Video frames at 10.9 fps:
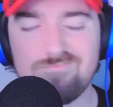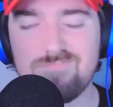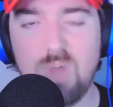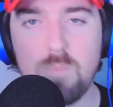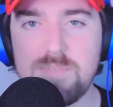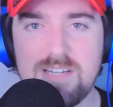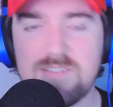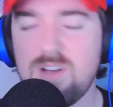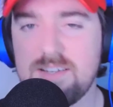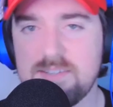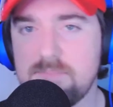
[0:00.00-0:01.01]
Homestead's
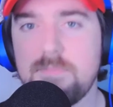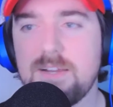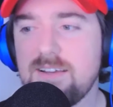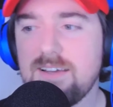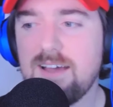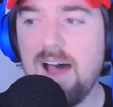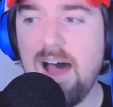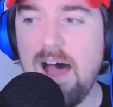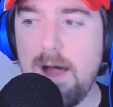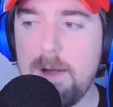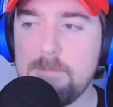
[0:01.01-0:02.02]
awesome.
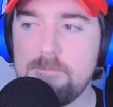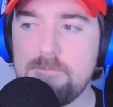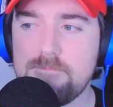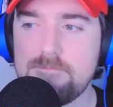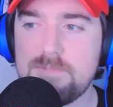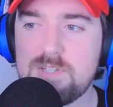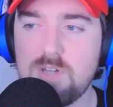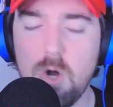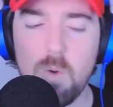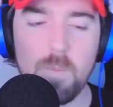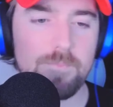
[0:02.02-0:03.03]

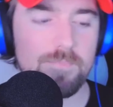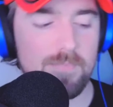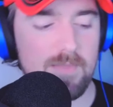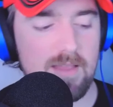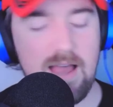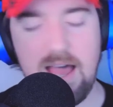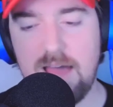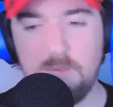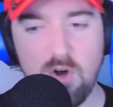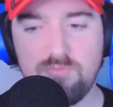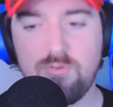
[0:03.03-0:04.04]
So
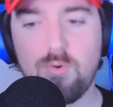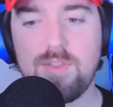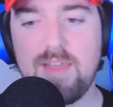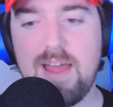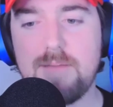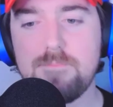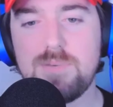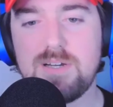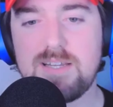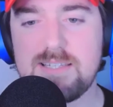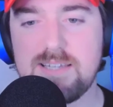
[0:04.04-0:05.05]
I'm all for that,
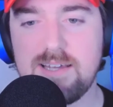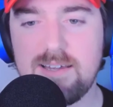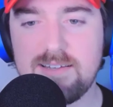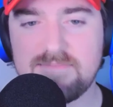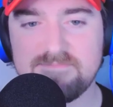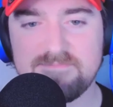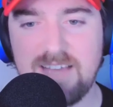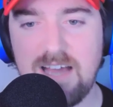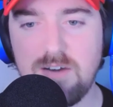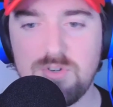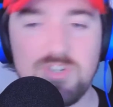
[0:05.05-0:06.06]
but
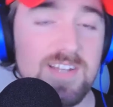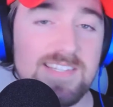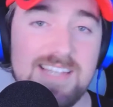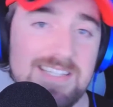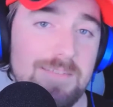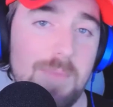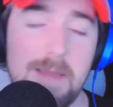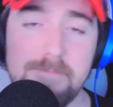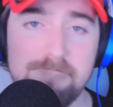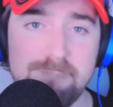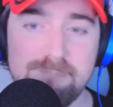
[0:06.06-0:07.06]
I don't trust SMI.
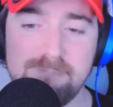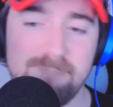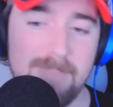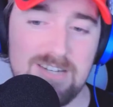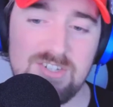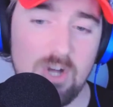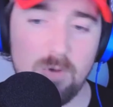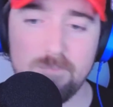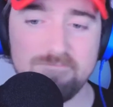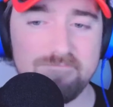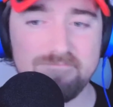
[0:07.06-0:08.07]
I just
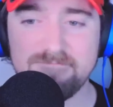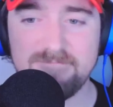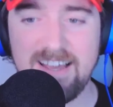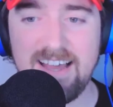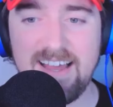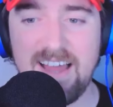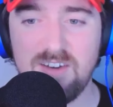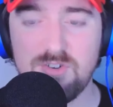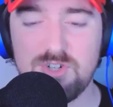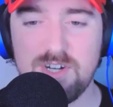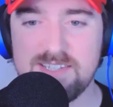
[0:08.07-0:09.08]
don't. I
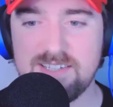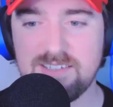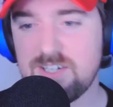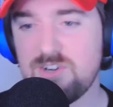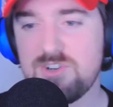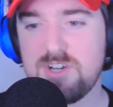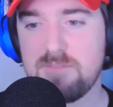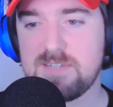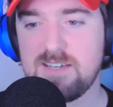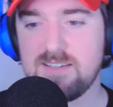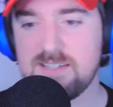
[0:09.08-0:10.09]
don't trust the
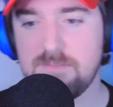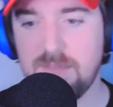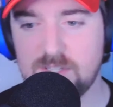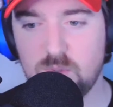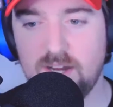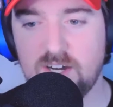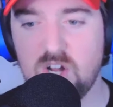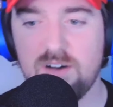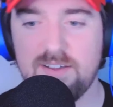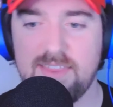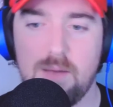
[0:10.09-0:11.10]
leadership to make the right
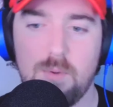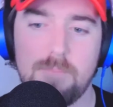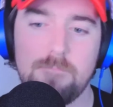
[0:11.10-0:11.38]
call on that one.